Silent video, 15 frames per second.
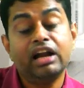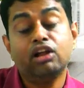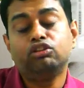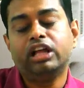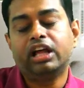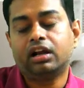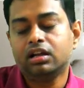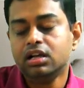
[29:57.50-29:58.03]
on
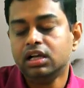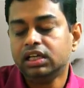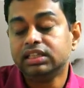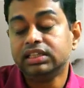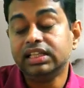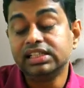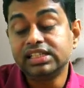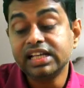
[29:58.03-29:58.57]
there.
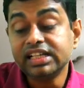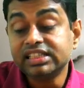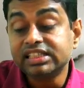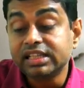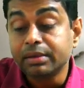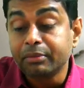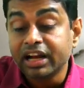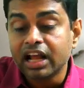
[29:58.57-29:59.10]
This is
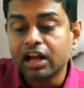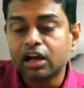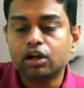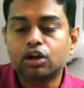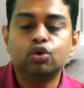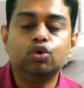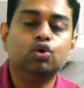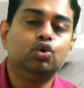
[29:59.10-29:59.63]
similar
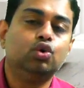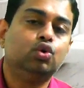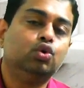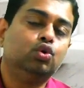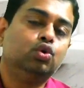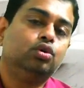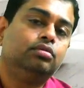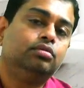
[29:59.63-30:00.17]
to